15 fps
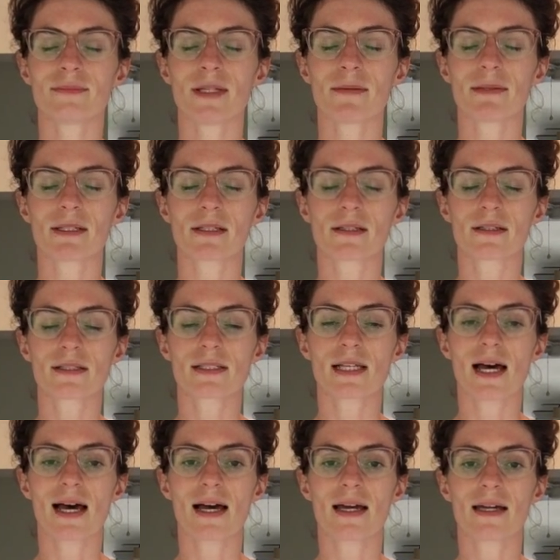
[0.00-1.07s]
Maybe a little
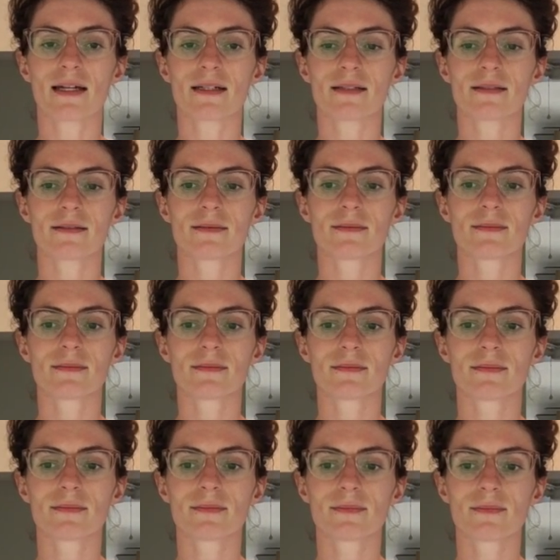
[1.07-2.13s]
sigh.
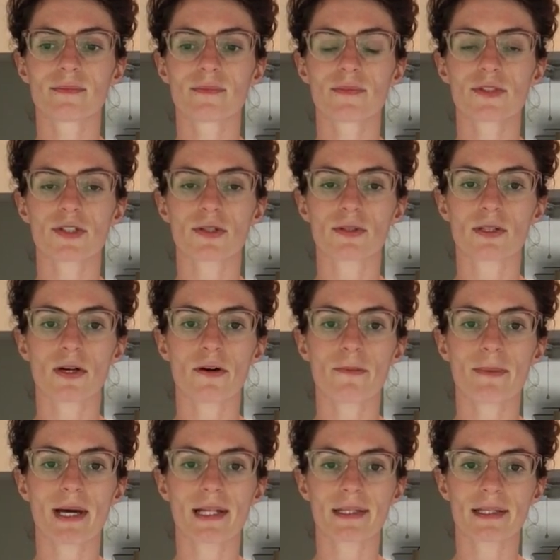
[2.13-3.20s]
So low
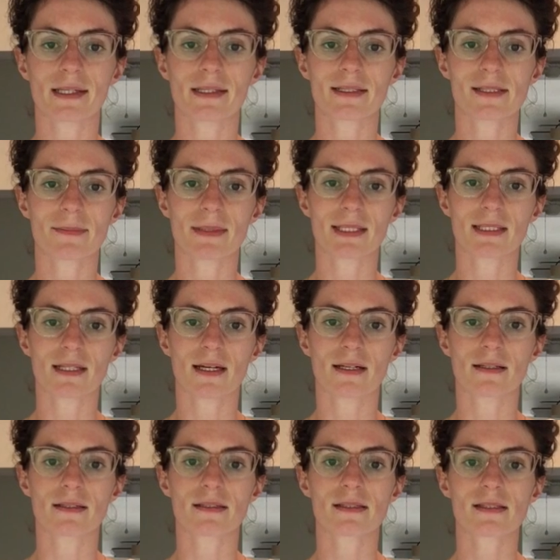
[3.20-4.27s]
belly to mid
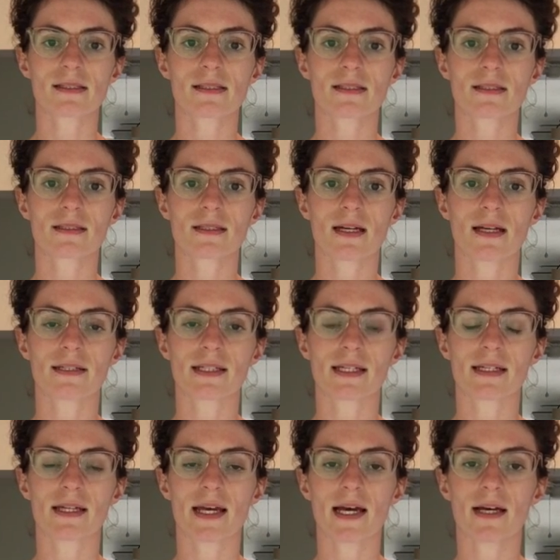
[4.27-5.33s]
lungs on the
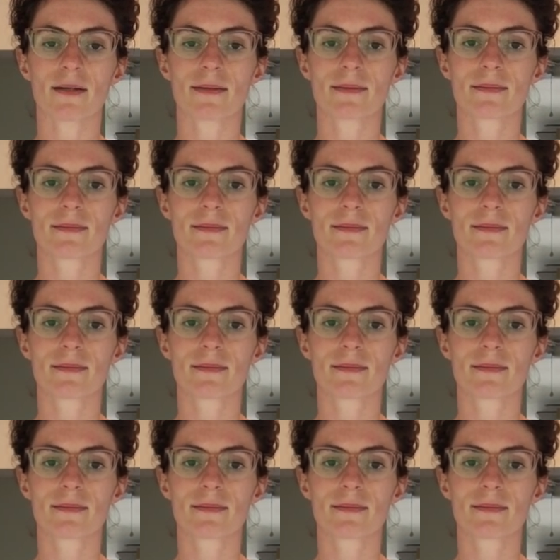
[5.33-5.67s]
inhale.